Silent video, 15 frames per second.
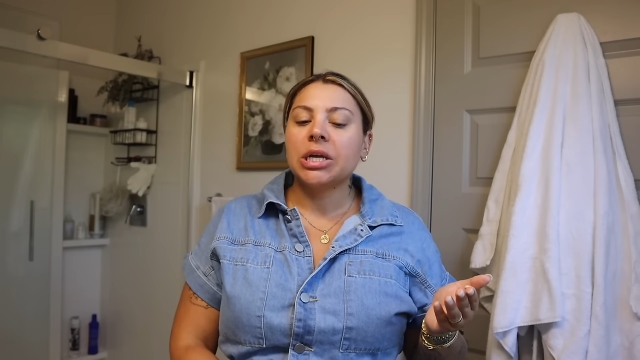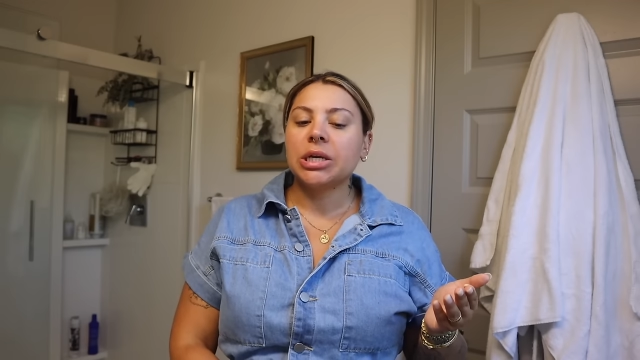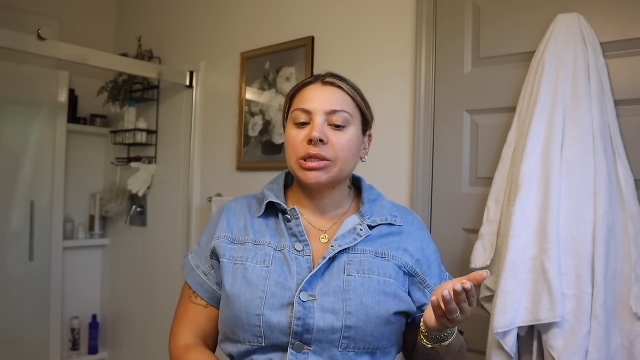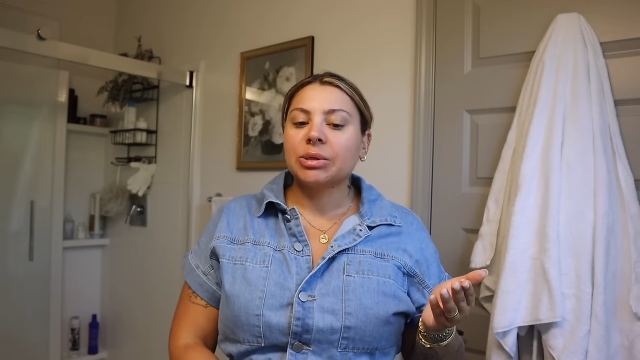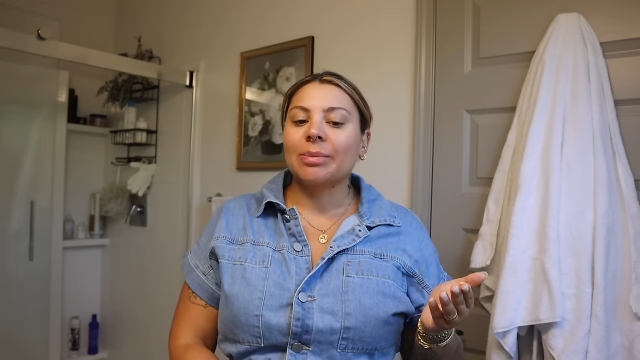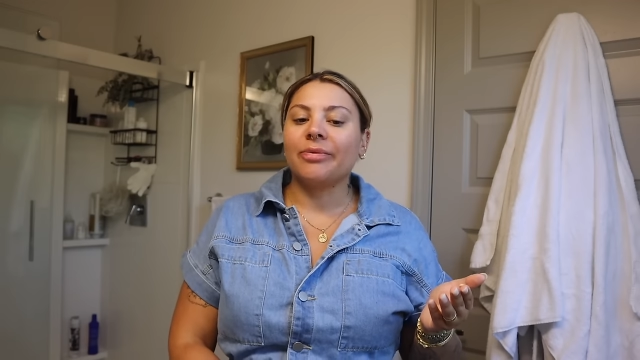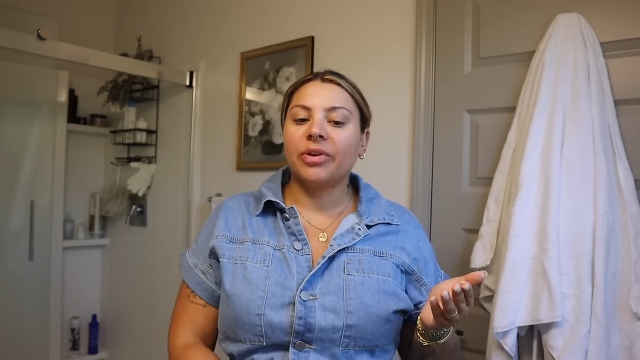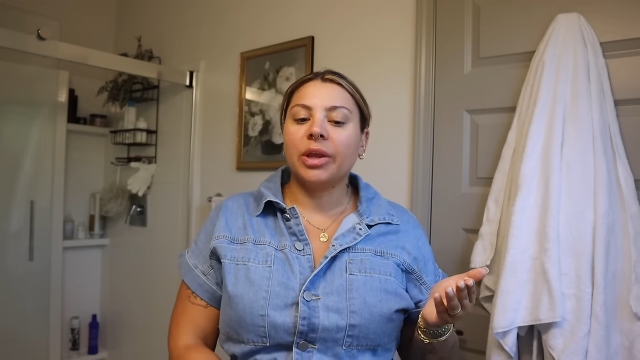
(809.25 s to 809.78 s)

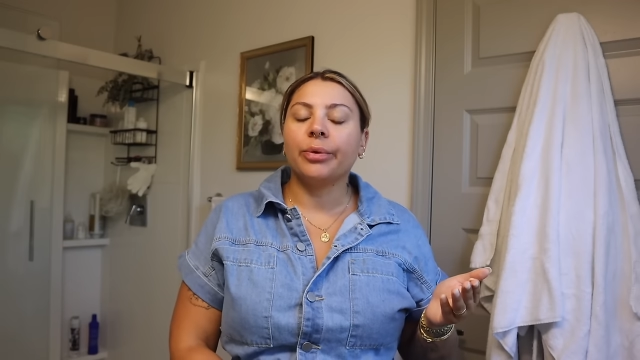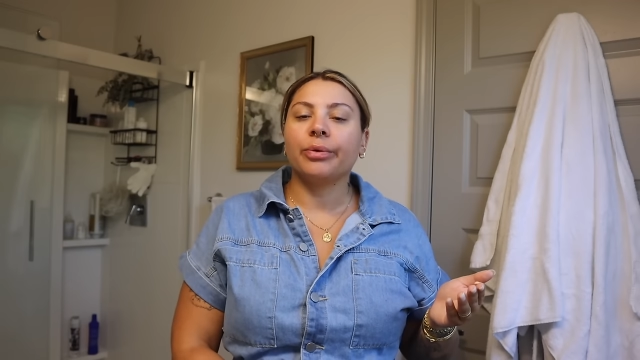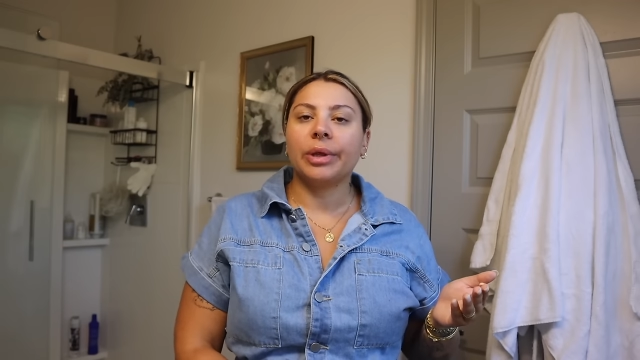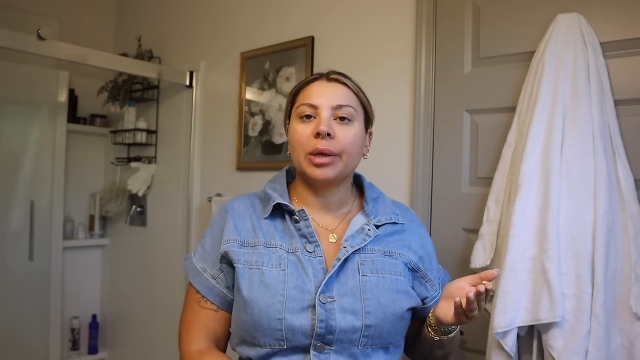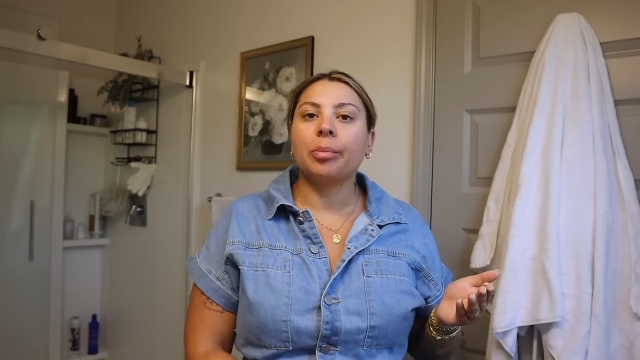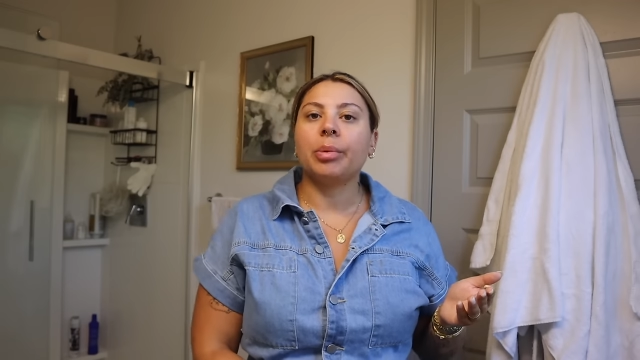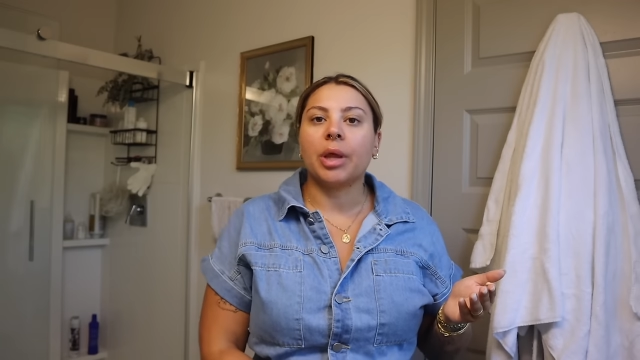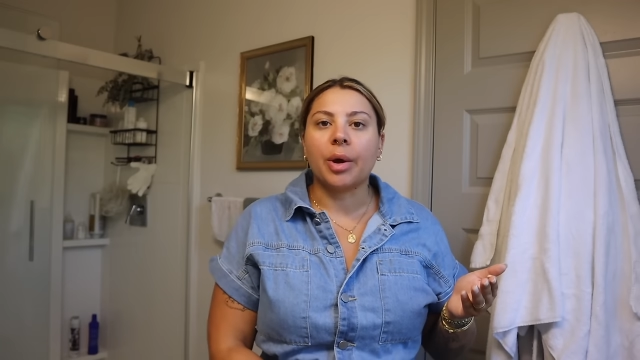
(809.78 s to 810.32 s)
So I'm feeling
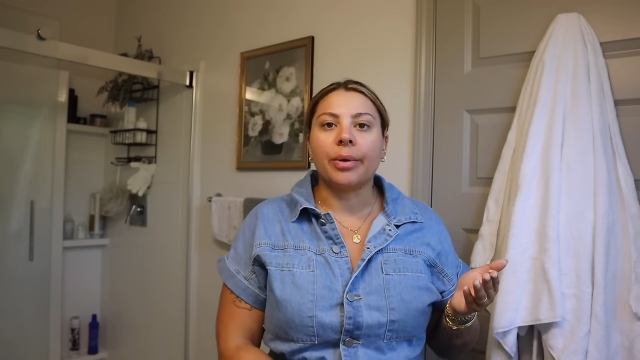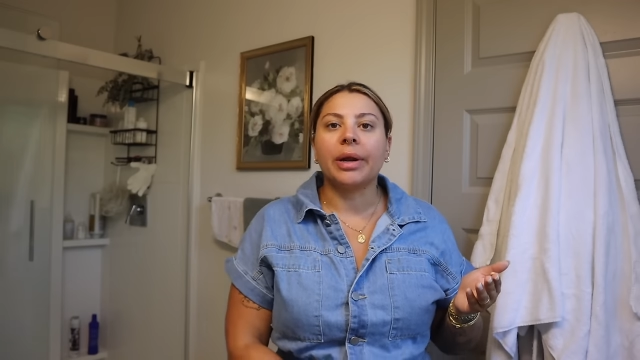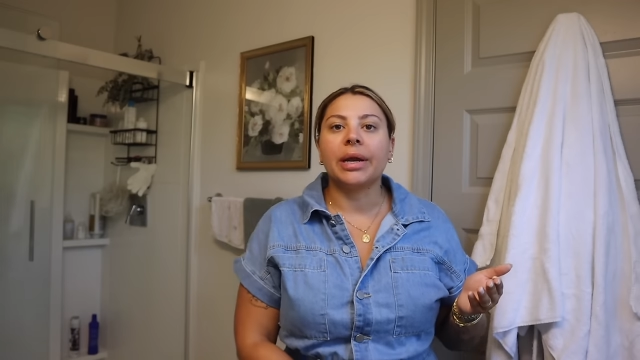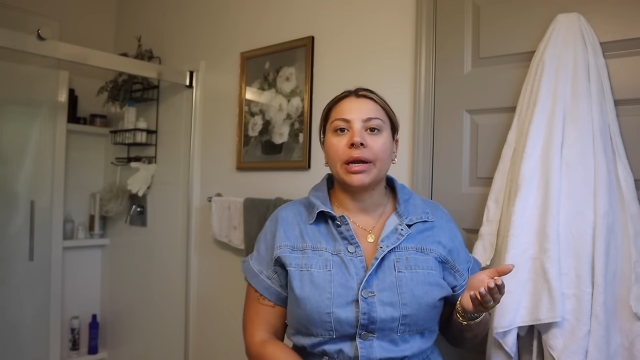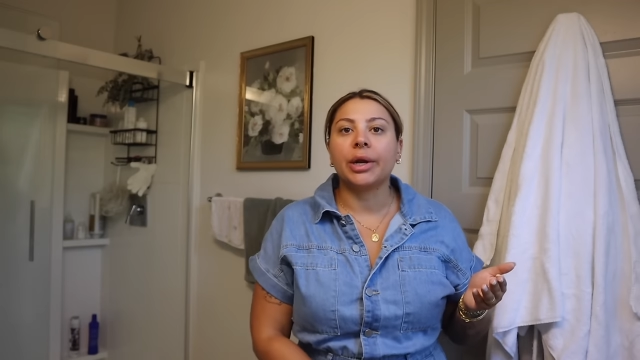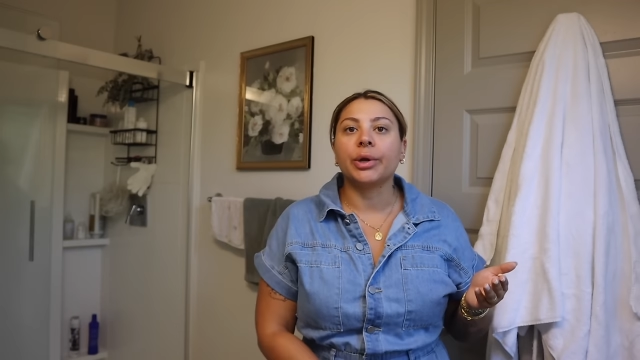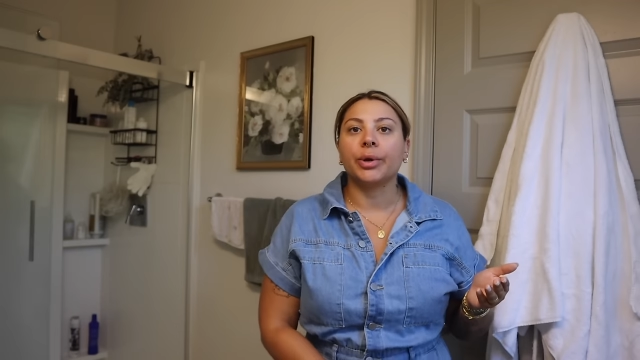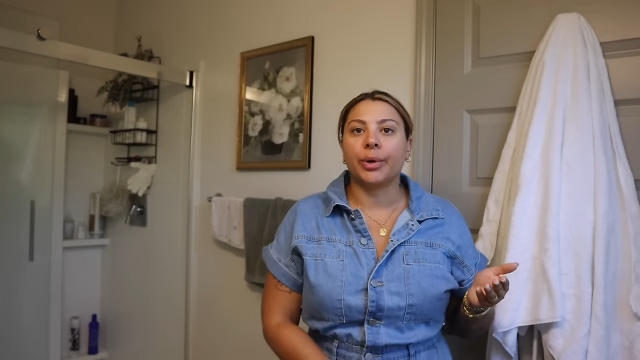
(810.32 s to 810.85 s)
really bloated
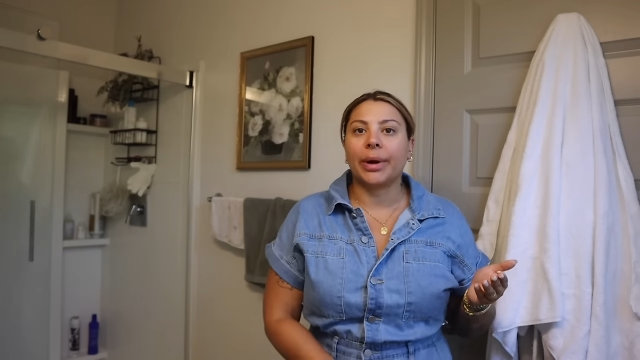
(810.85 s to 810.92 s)
and